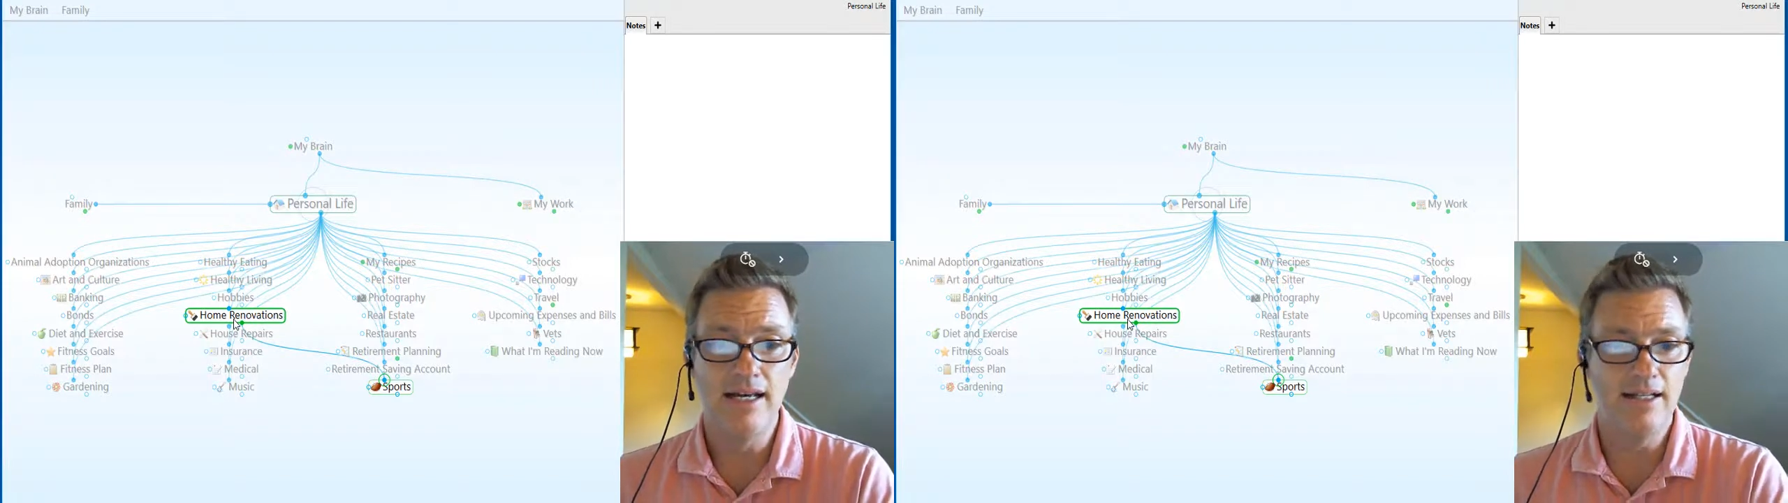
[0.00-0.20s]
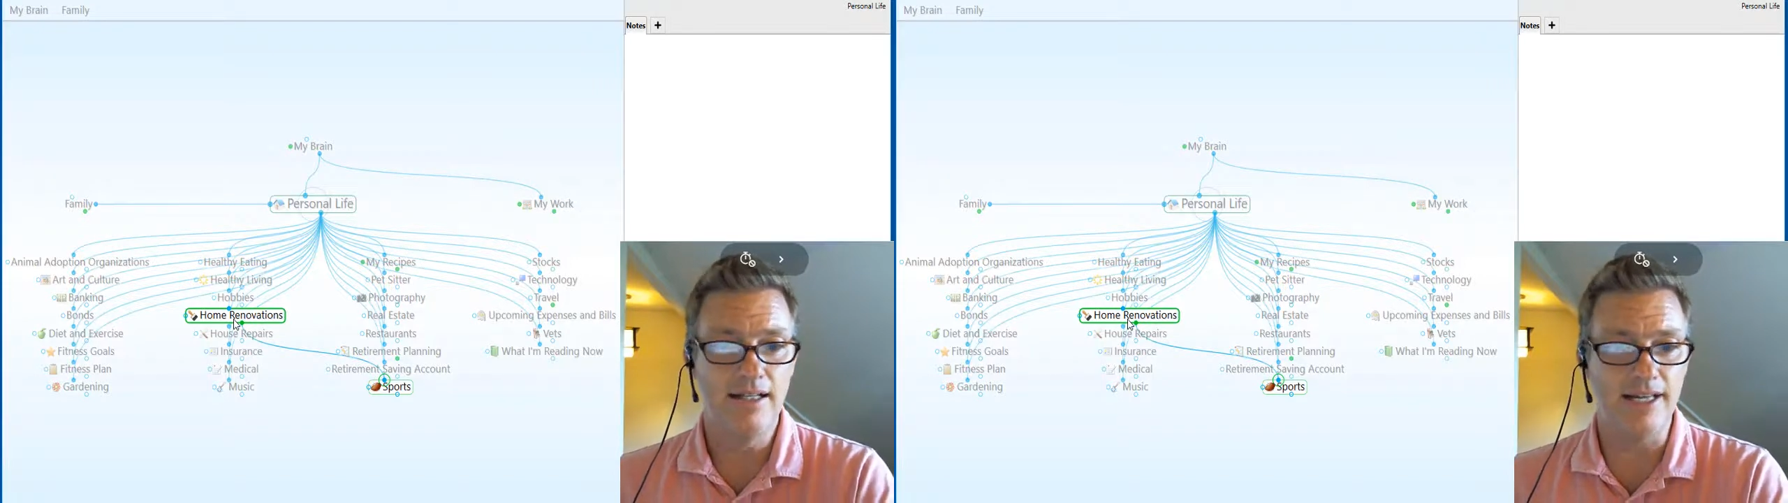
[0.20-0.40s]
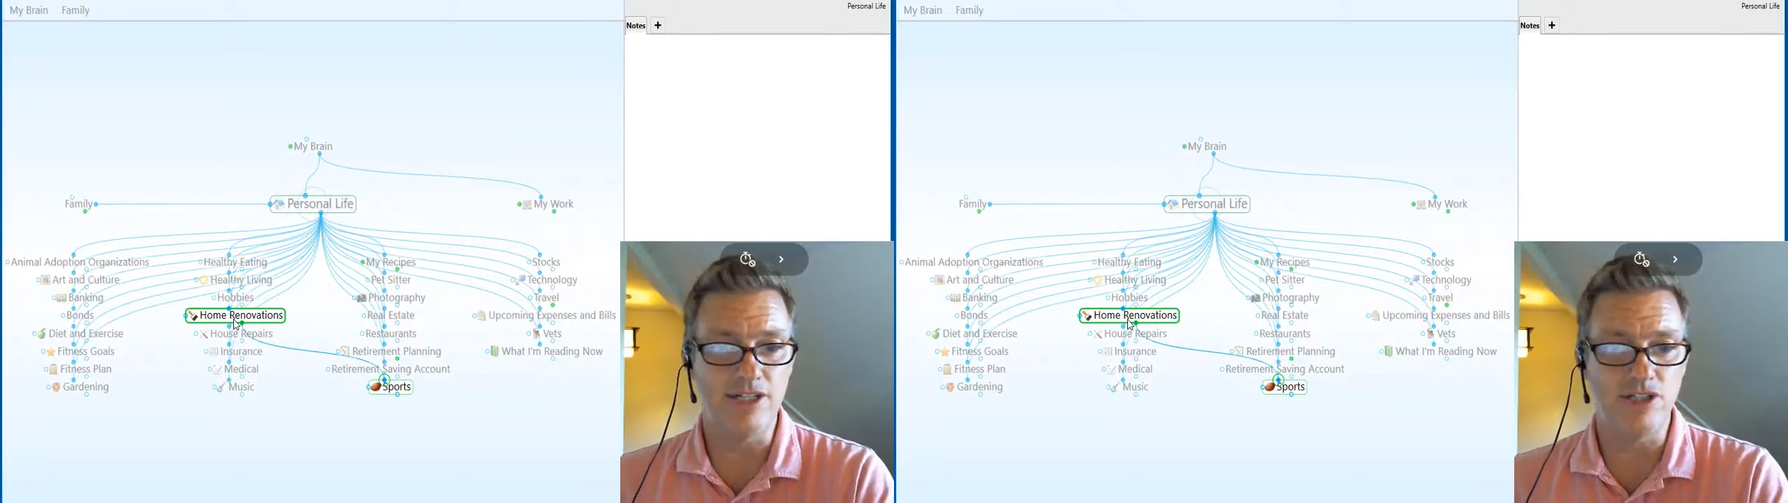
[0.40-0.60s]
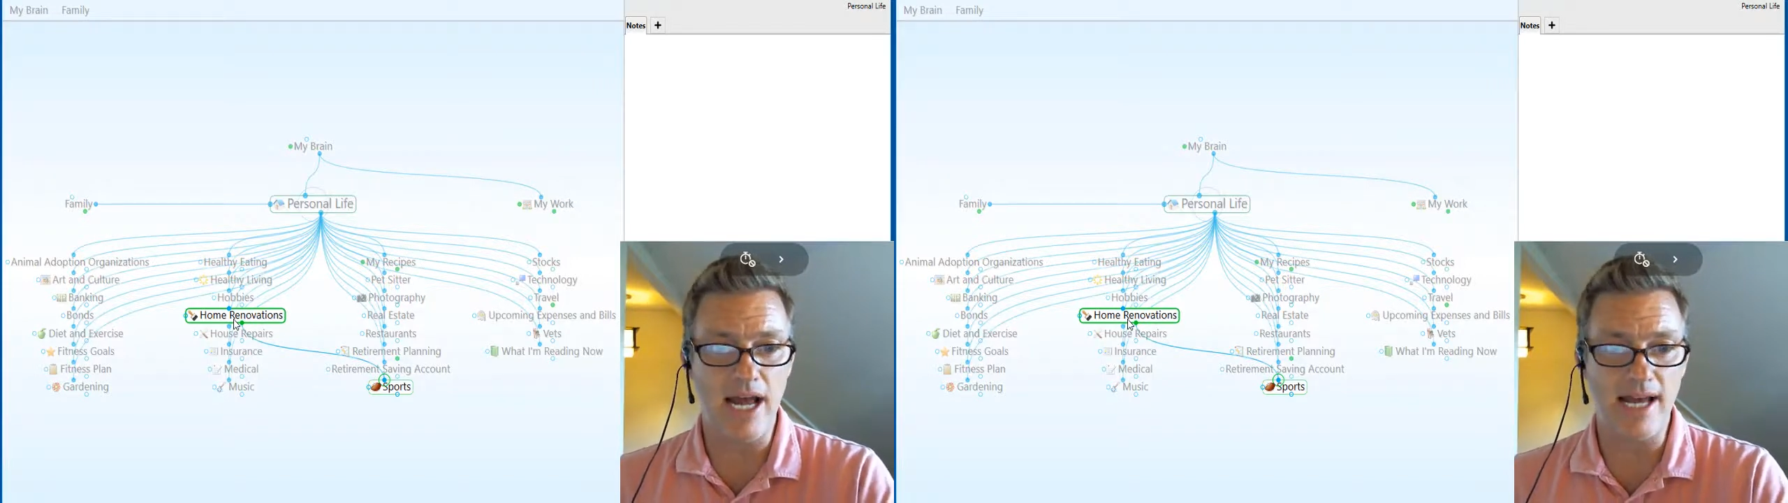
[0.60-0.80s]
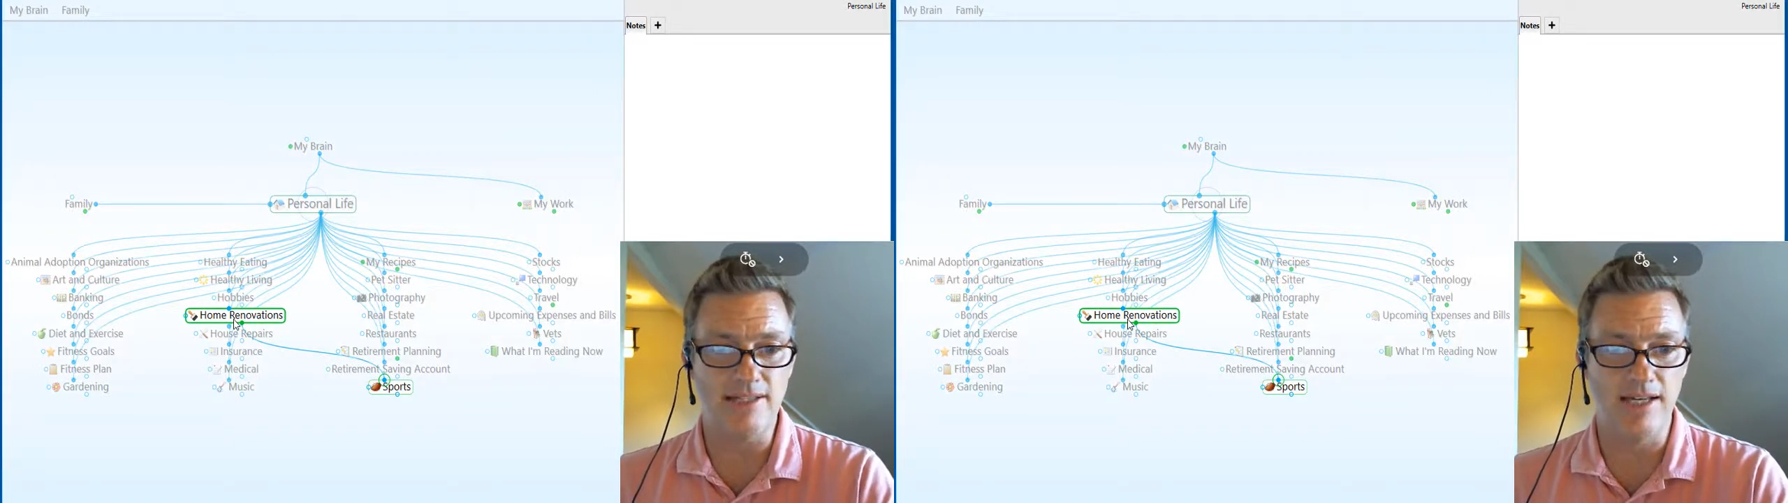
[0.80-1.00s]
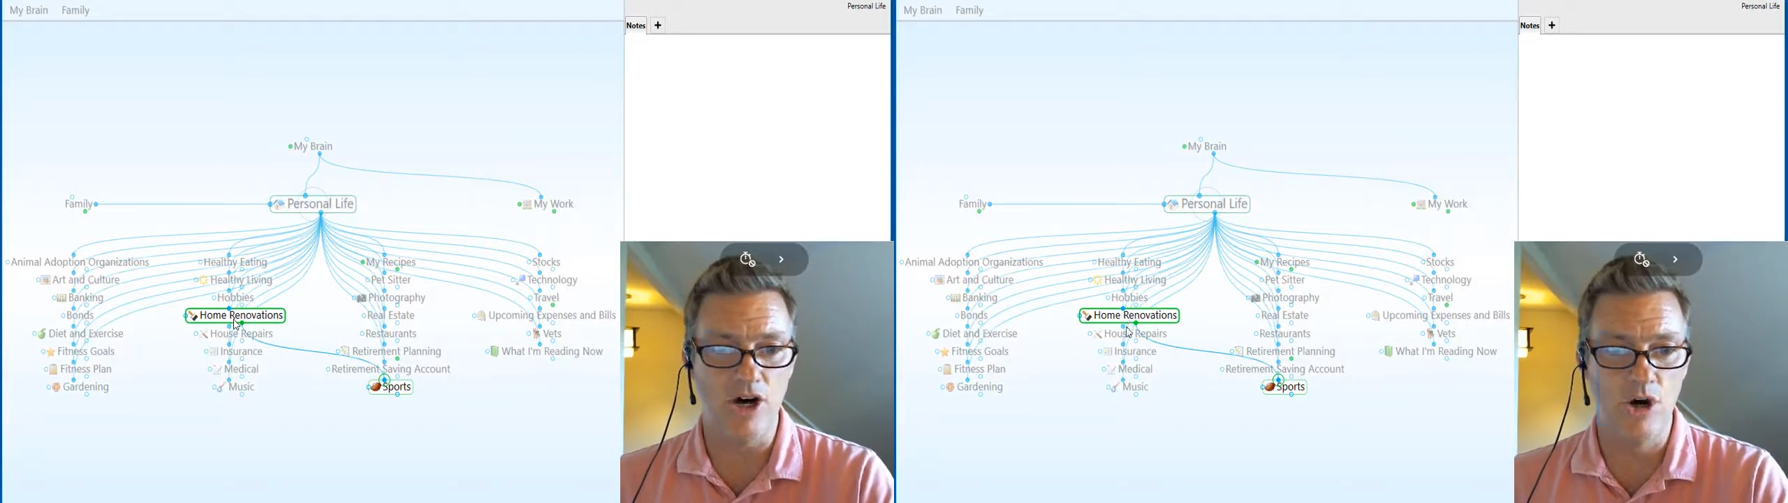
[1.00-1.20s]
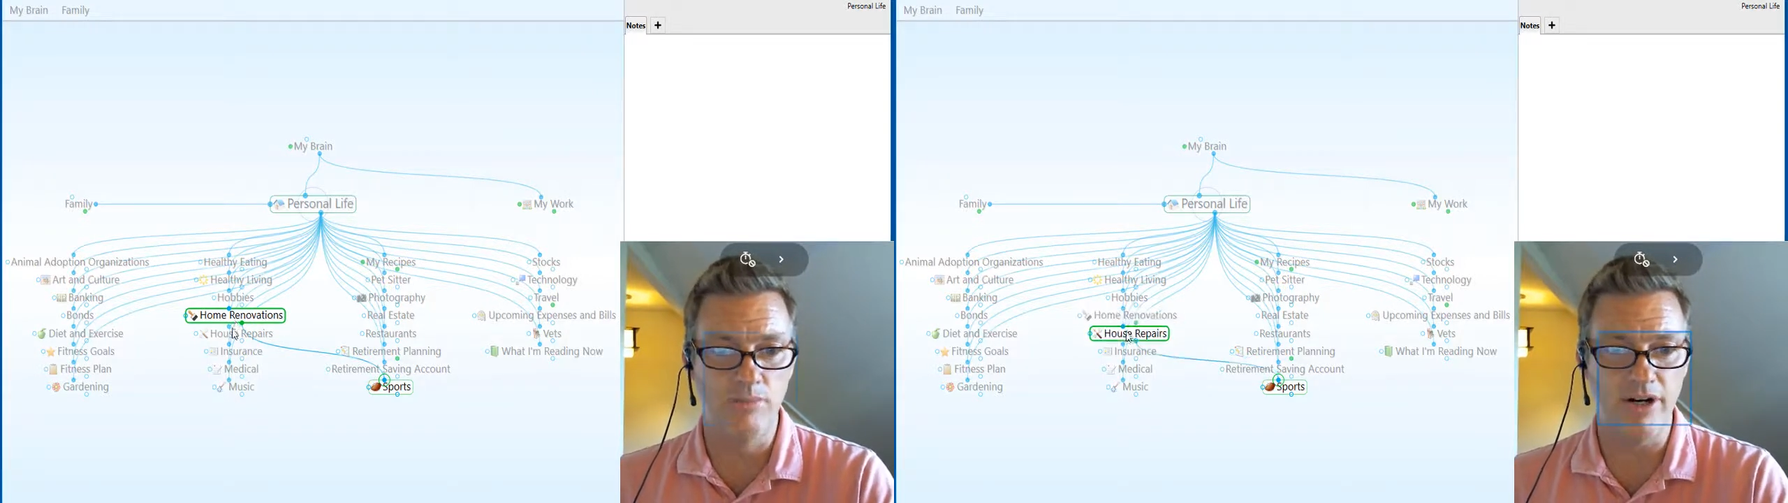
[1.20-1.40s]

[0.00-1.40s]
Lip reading: click and drag it to home